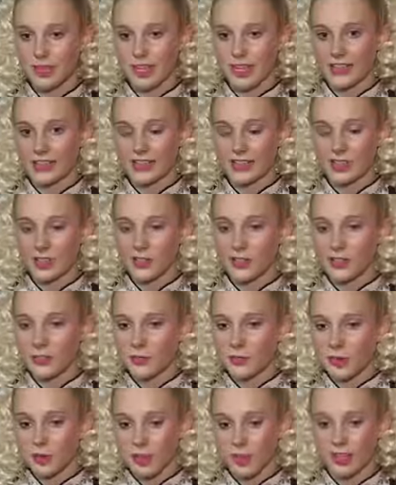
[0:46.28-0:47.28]
and so
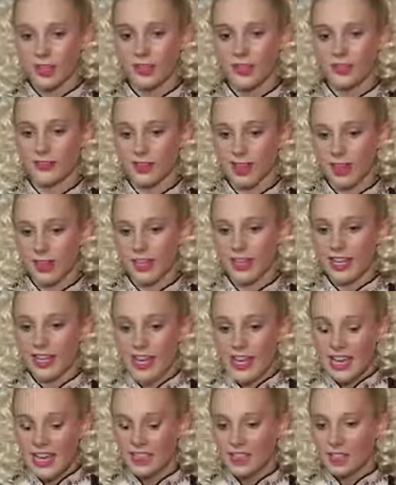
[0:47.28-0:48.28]
supportive, and
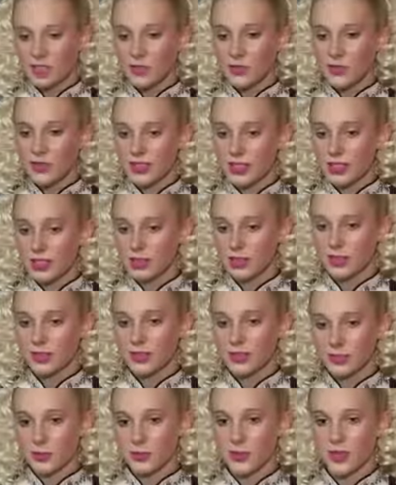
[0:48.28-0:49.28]
it's just a really
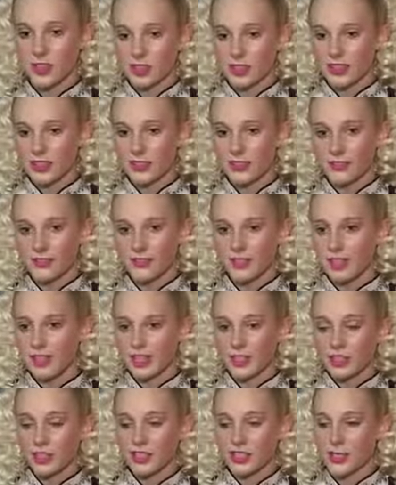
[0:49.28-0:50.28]
cool world and a
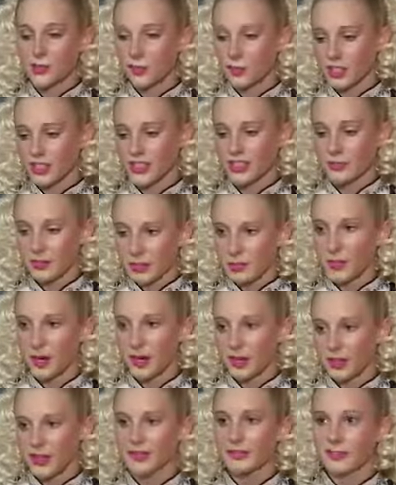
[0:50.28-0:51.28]
really cool sport to be
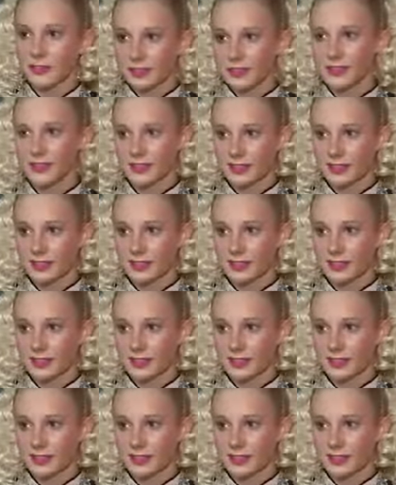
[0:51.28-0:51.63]
part of.